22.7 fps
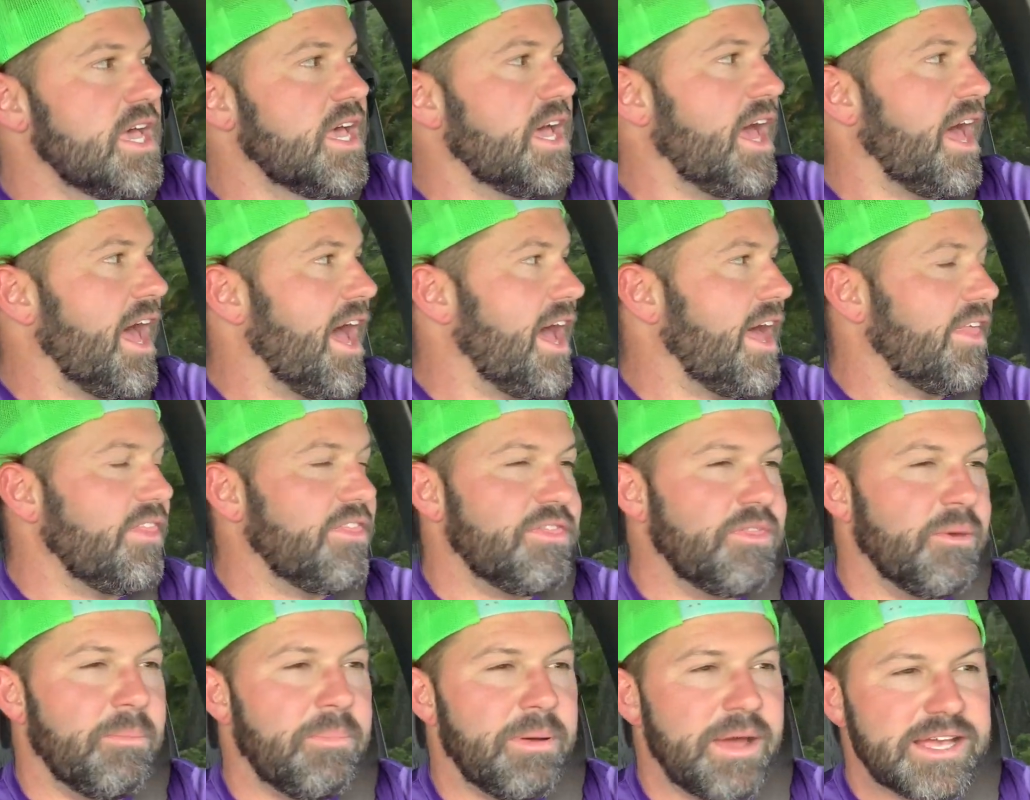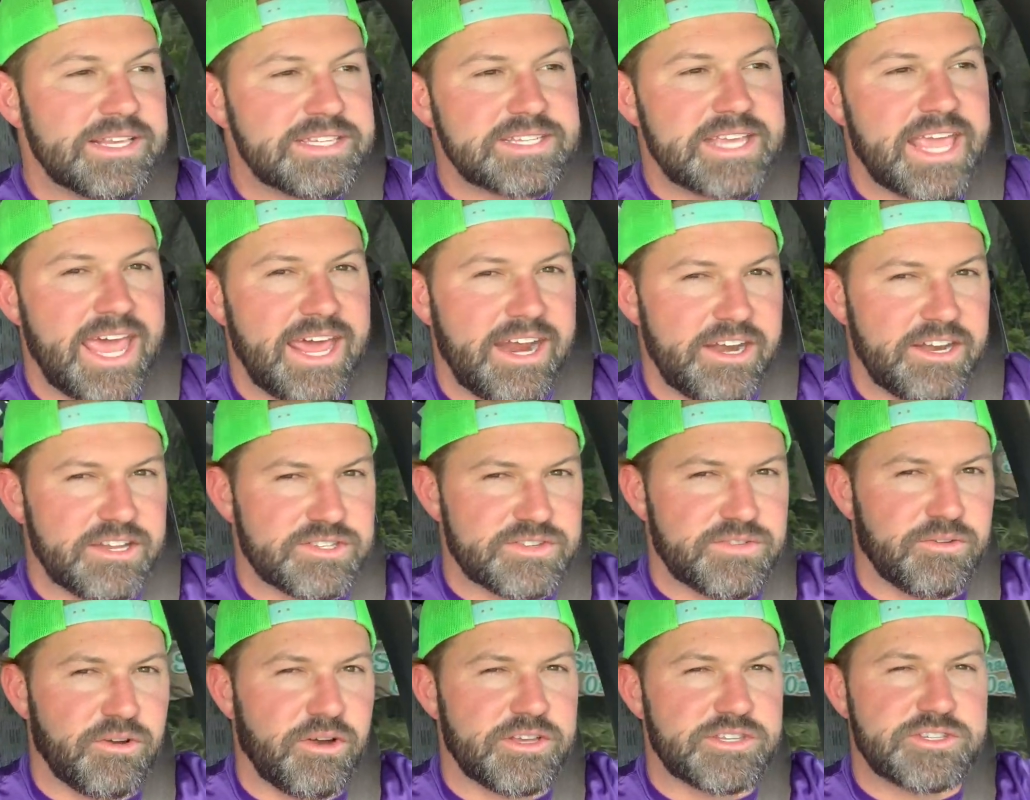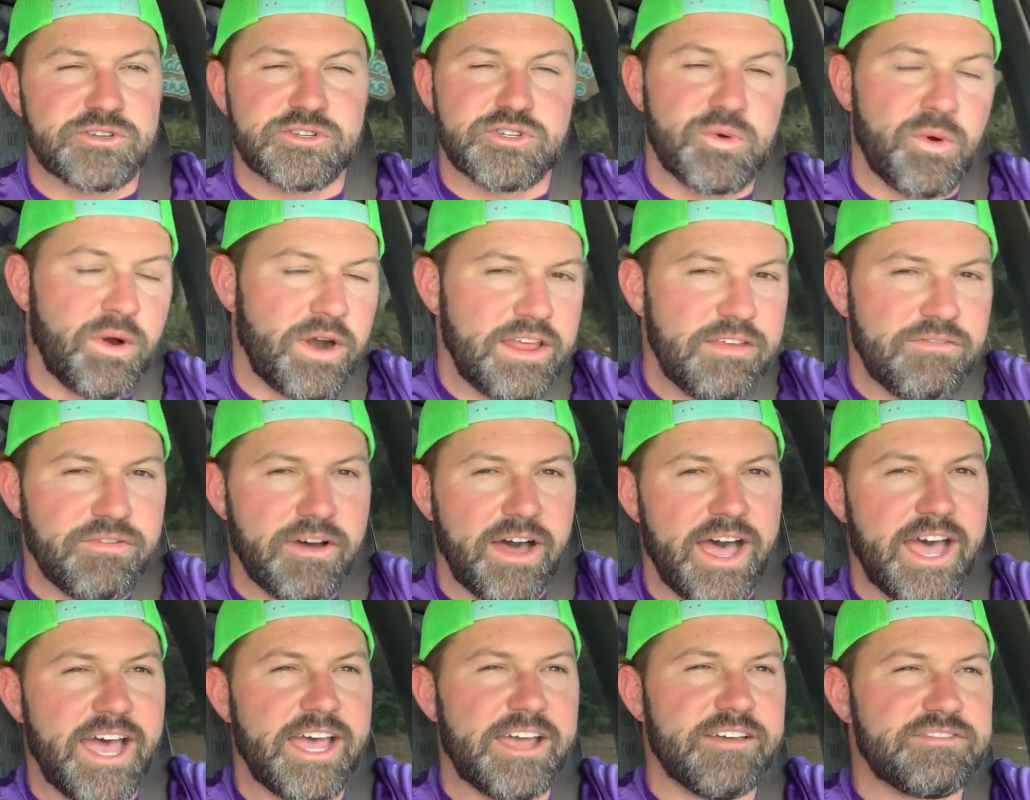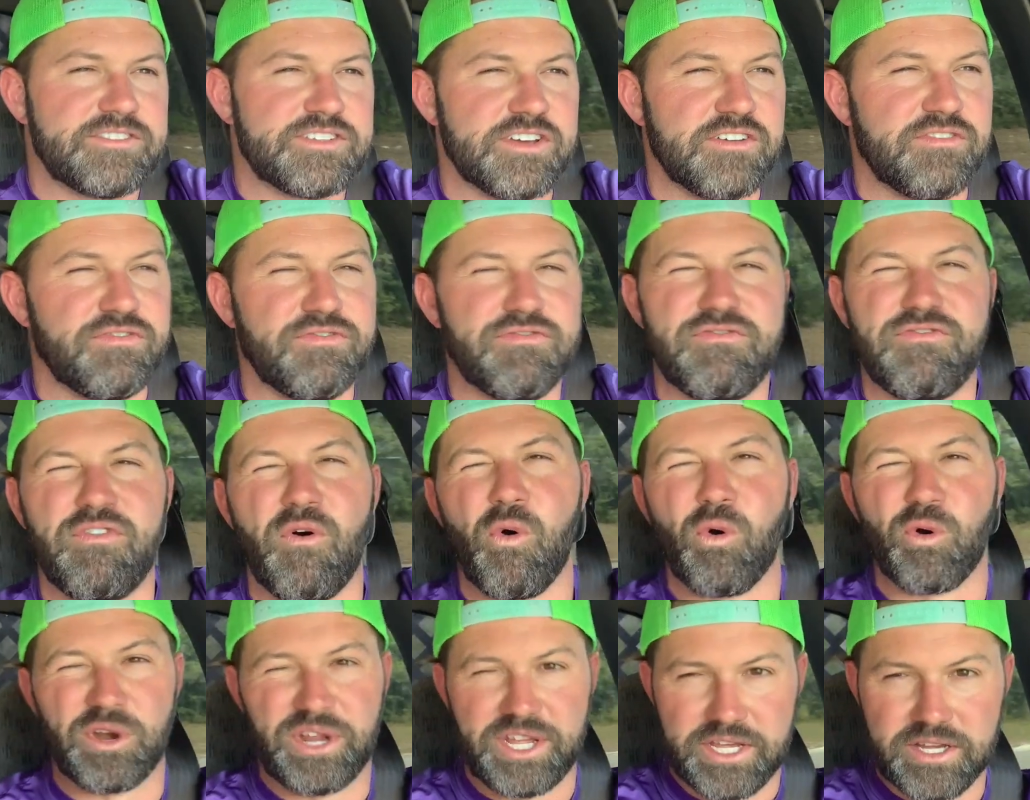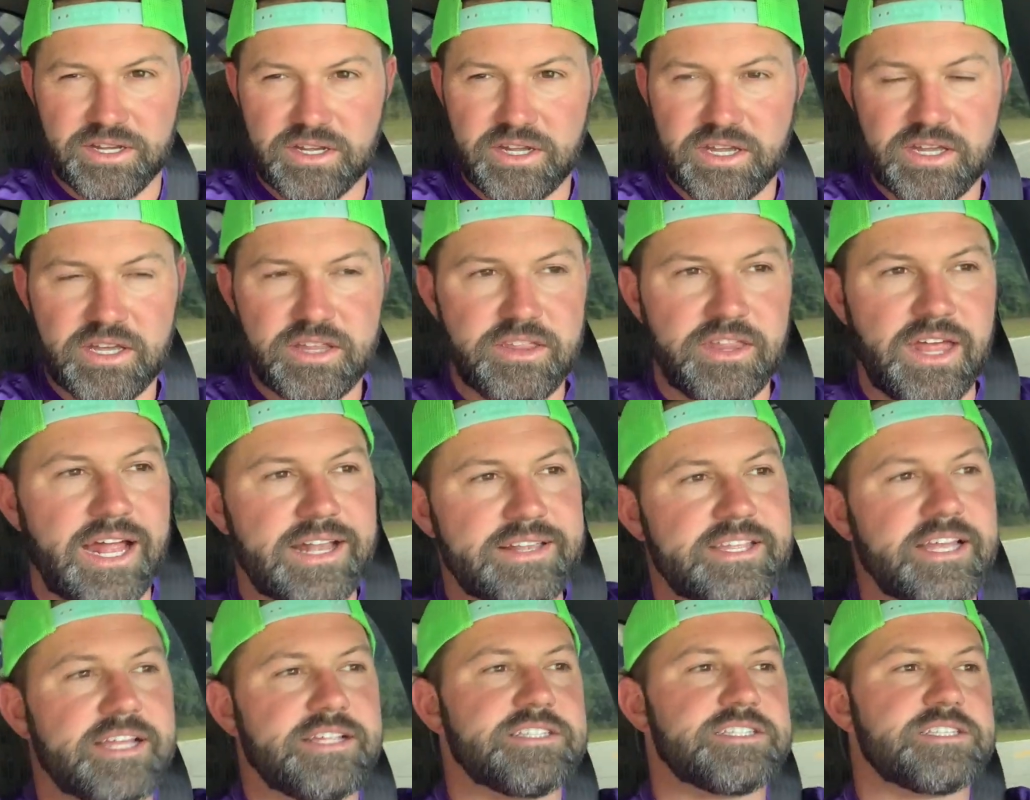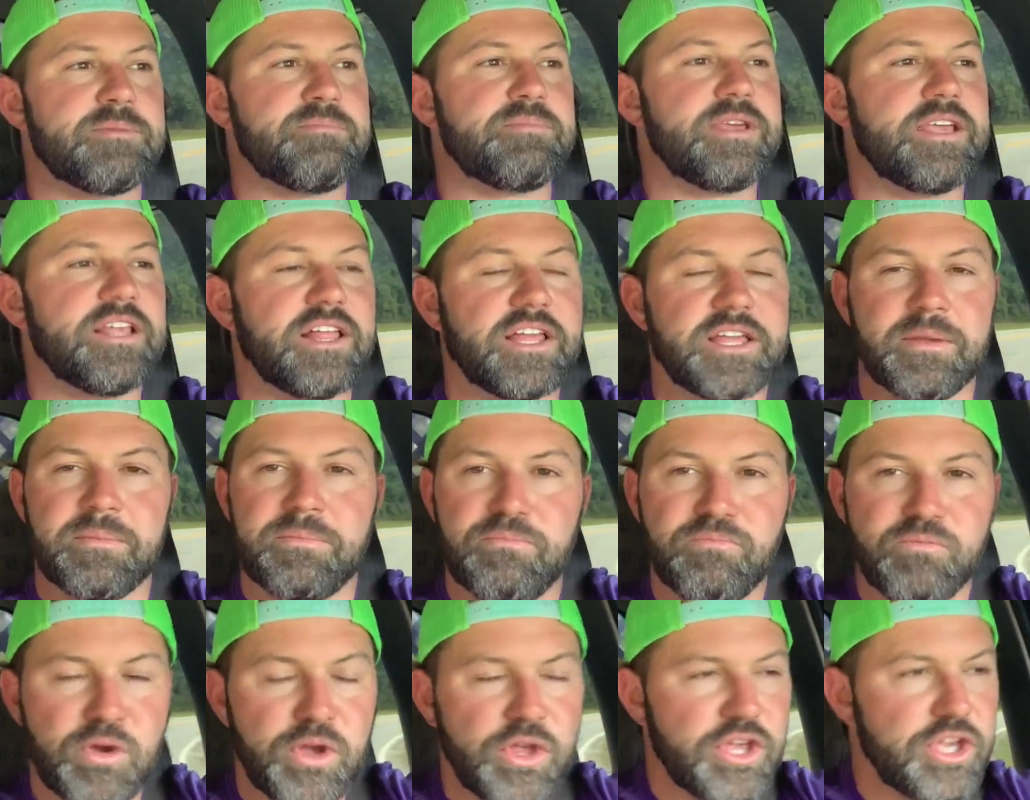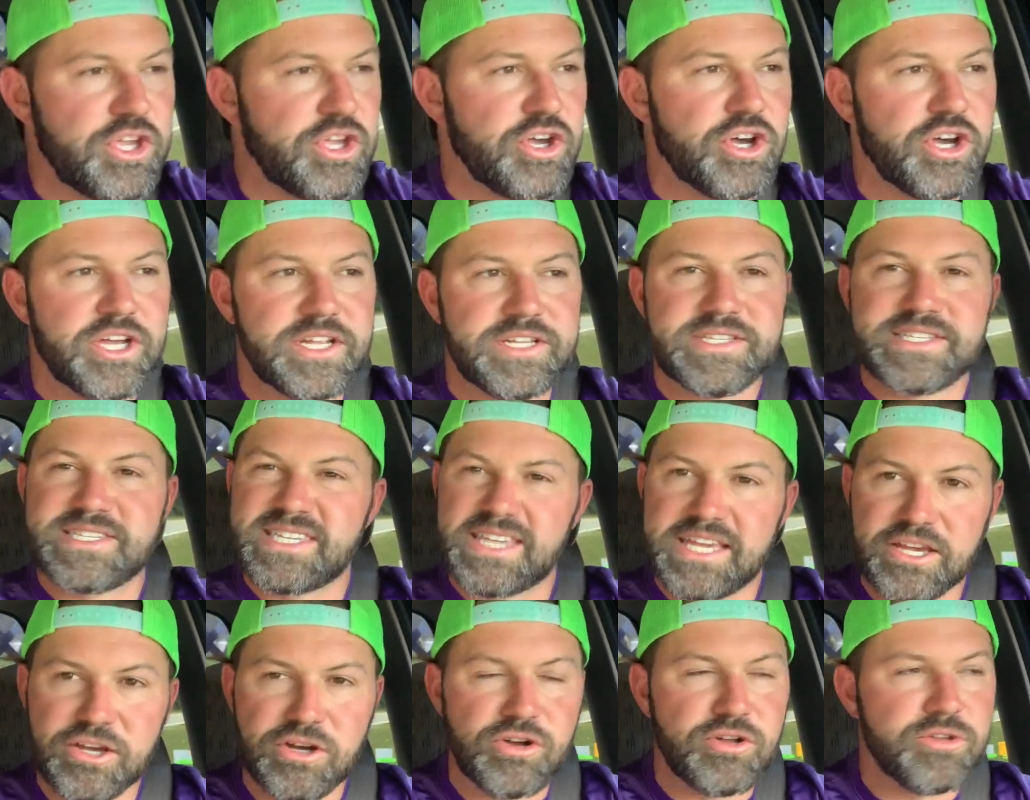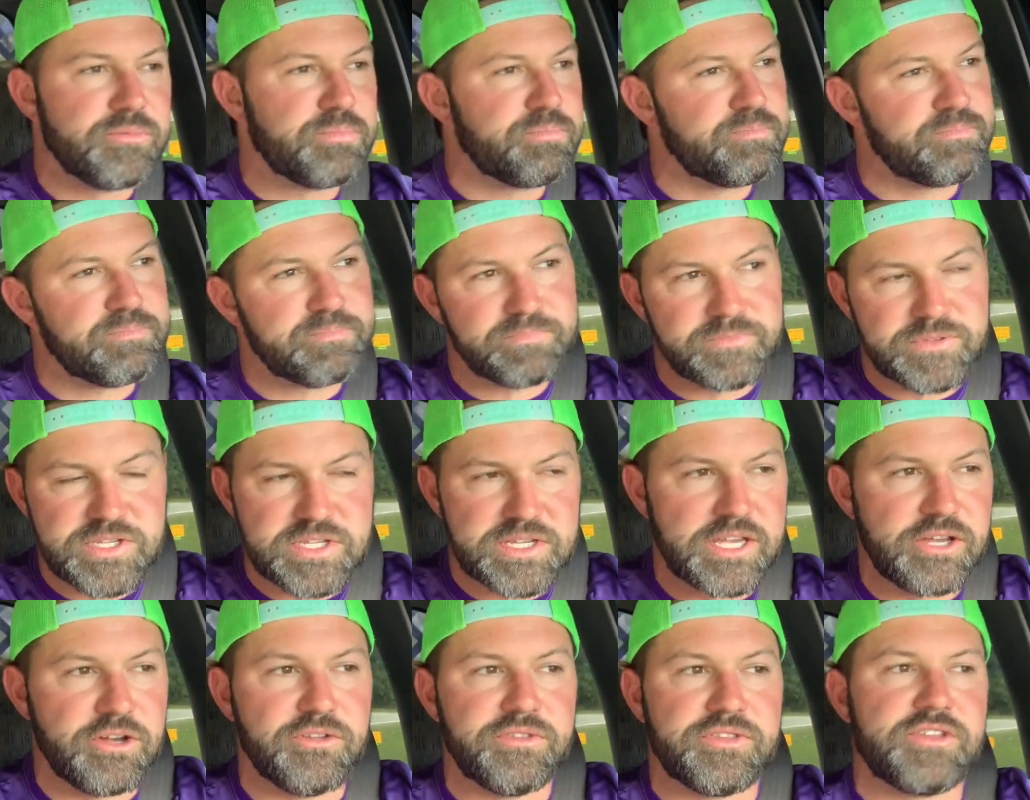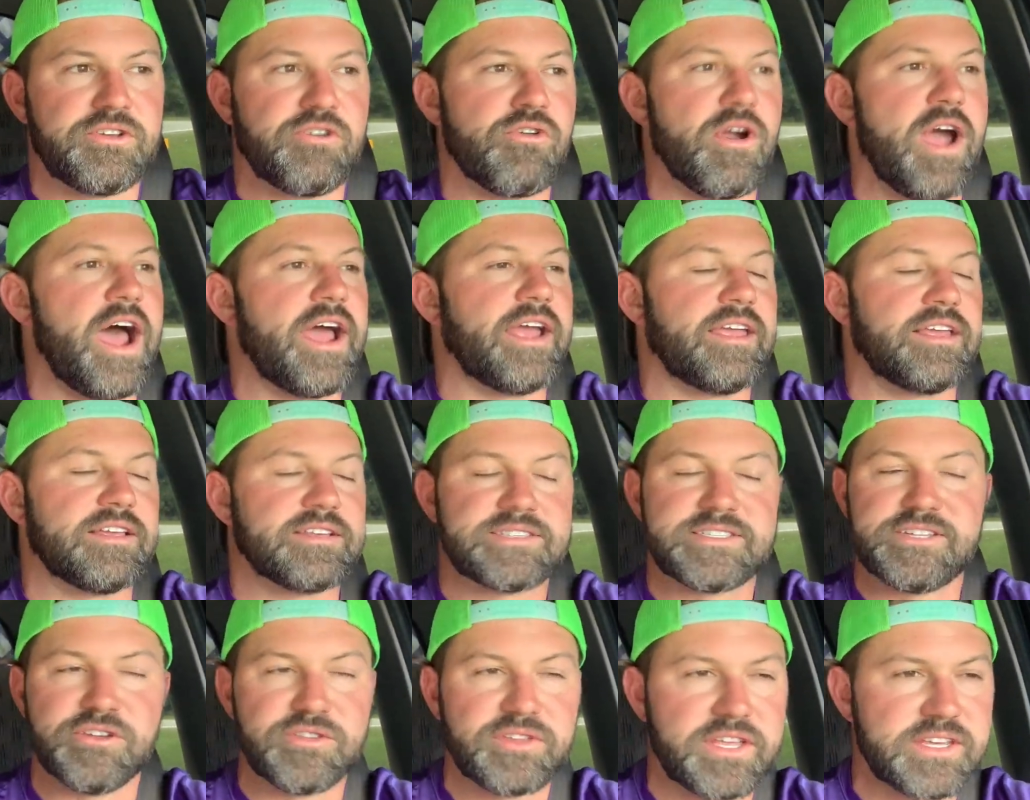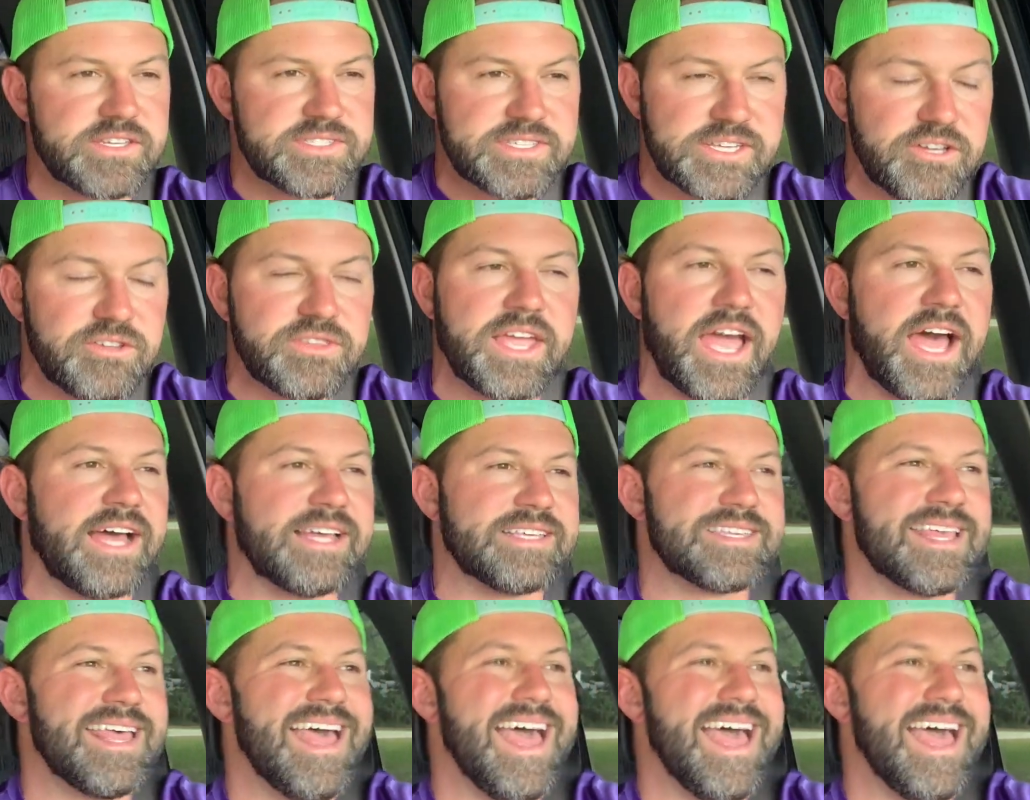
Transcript: Uh, the best candidates for us are 25 to 40. That tends to be like really good, skilled, skilled, uh, skilled, skilled guys.